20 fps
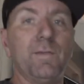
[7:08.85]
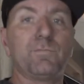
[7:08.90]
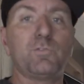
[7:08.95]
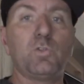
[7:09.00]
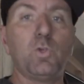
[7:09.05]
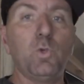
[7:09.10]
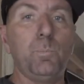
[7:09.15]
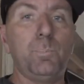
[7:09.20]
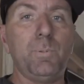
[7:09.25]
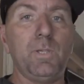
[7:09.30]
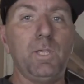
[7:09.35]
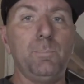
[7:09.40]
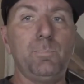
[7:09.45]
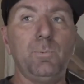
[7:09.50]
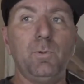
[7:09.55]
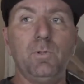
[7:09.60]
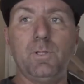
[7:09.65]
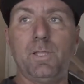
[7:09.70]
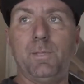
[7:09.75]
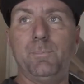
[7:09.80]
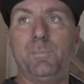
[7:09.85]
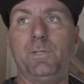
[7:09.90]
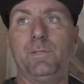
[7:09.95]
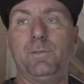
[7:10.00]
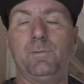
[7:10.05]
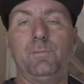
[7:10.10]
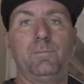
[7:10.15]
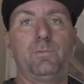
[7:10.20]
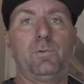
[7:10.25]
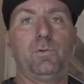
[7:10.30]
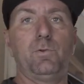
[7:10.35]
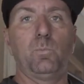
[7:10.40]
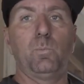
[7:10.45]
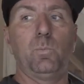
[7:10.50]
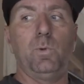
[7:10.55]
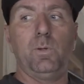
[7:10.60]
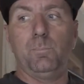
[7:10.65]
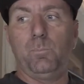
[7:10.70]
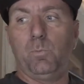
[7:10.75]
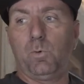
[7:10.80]
have 2 people, I mean,
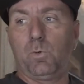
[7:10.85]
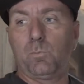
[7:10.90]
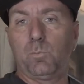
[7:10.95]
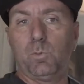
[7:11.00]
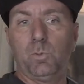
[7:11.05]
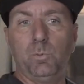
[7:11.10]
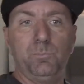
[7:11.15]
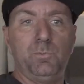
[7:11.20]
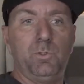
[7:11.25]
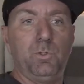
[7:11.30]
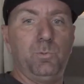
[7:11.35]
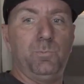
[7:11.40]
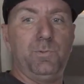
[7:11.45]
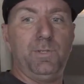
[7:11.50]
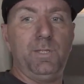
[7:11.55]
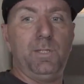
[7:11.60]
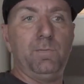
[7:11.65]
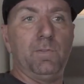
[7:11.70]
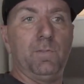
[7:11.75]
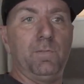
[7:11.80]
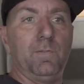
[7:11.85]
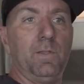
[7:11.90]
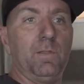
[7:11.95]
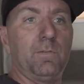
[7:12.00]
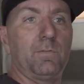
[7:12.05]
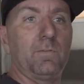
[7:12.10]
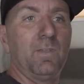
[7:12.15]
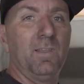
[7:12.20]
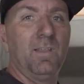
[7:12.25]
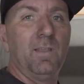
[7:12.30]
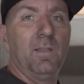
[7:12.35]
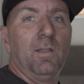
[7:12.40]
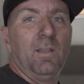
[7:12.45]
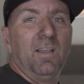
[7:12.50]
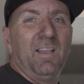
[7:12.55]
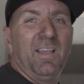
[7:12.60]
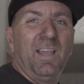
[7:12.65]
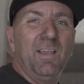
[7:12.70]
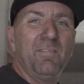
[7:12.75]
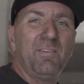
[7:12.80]
what more room do you need than this?
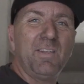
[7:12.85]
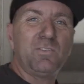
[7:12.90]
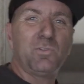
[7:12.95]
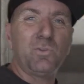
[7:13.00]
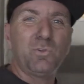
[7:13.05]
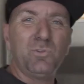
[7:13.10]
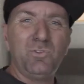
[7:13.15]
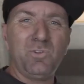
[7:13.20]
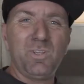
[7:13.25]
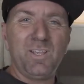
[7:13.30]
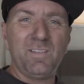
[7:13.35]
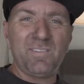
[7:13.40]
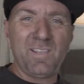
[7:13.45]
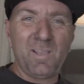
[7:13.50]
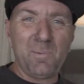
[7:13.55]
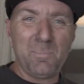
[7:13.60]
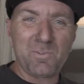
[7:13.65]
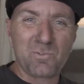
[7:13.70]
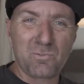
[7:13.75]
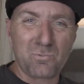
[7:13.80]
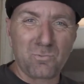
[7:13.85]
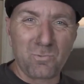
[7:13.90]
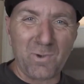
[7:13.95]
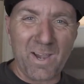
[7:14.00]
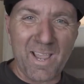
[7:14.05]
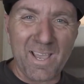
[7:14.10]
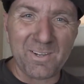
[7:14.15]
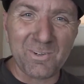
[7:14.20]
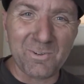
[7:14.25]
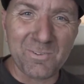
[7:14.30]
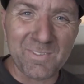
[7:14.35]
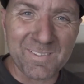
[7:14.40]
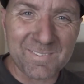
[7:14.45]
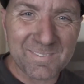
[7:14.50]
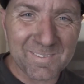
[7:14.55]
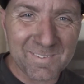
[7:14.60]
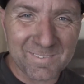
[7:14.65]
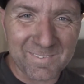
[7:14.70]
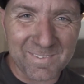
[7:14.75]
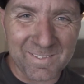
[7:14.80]
Have I told you guys how much radder
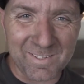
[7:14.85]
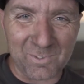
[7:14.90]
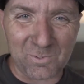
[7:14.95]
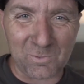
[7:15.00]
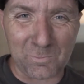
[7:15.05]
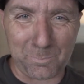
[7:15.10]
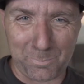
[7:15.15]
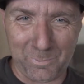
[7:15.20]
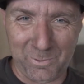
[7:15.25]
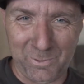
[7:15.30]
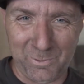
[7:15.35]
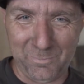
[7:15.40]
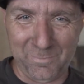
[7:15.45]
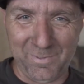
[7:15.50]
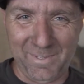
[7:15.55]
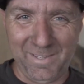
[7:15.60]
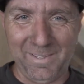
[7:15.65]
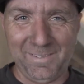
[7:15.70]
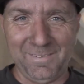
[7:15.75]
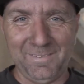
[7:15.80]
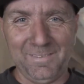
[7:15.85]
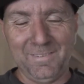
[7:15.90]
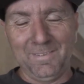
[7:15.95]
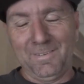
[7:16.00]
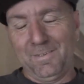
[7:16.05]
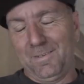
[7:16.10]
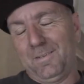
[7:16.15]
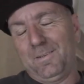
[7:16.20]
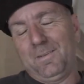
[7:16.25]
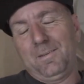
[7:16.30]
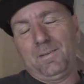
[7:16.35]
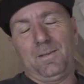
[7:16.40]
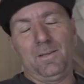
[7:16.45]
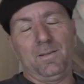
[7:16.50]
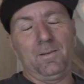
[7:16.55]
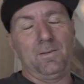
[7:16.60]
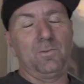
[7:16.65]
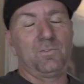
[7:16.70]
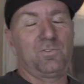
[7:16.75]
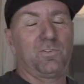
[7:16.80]
this is than a Sprinter van? I
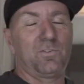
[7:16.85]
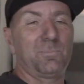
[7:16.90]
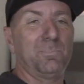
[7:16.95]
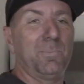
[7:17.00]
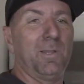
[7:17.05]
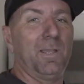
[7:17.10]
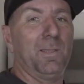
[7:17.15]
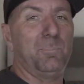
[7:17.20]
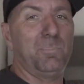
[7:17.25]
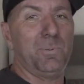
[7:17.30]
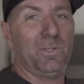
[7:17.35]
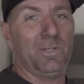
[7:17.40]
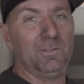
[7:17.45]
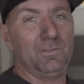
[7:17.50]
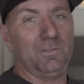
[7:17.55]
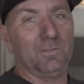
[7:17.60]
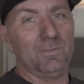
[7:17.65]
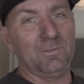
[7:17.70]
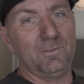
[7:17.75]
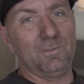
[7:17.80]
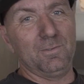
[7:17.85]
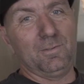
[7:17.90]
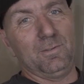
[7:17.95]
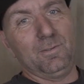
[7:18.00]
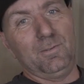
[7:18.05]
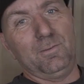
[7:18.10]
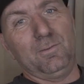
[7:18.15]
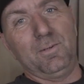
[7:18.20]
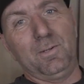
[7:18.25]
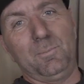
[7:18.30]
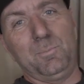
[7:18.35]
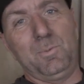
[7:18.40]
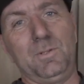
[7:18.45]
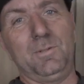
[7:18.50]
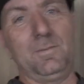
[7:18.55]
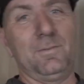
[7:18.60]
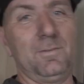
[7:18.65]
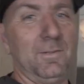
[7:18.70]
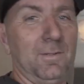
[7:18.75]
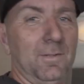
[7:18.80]
don't know, just my opinion, you know? I
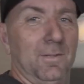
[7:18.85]
mean,